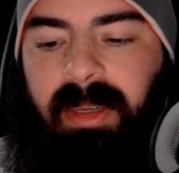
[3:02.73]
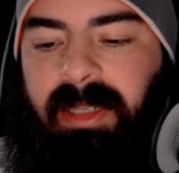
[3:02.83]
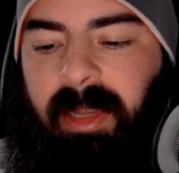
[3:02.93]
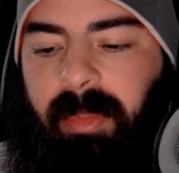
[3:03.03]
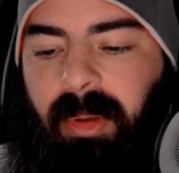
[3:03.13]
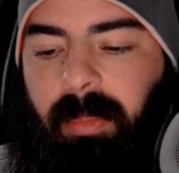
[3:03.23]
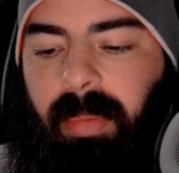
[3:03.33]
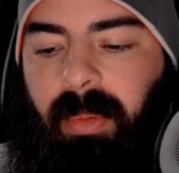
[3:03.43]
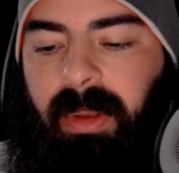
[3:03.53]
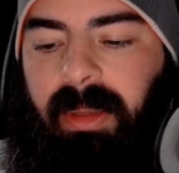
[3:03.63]
Demo
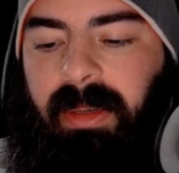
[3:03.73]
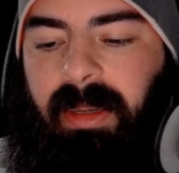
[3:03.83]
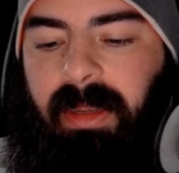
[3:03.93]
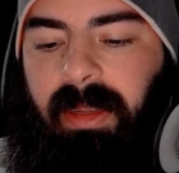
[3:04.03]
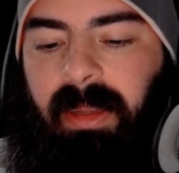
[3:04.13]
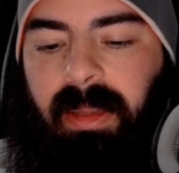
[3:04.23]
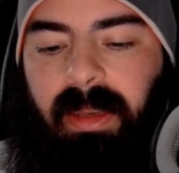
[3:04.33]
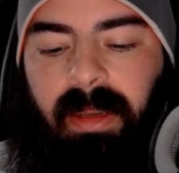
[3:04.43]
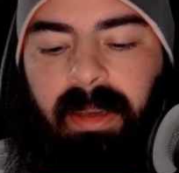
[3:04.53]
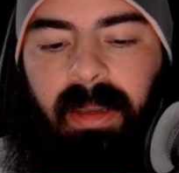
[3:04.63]
Boid.
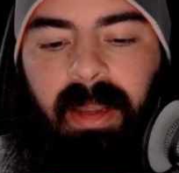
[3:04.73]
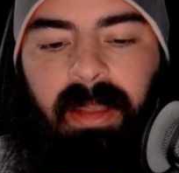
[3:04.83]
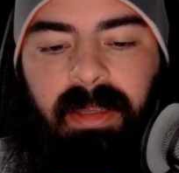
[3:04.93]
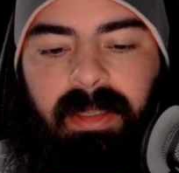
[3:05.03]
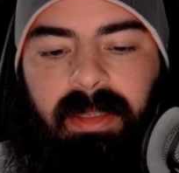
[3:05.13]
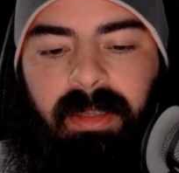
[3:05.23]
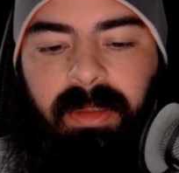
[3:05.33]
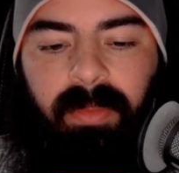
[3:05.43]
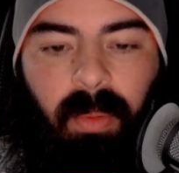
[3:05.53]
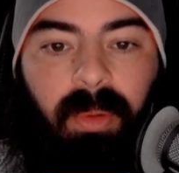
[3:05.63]
Next,
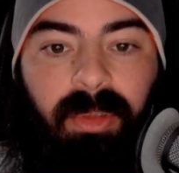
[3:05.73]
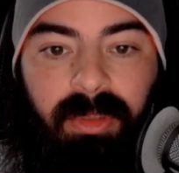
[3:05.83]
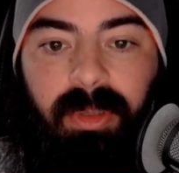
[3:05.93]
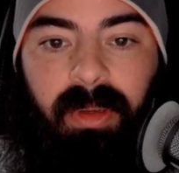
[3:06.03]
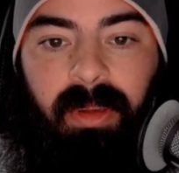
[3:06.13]
of course,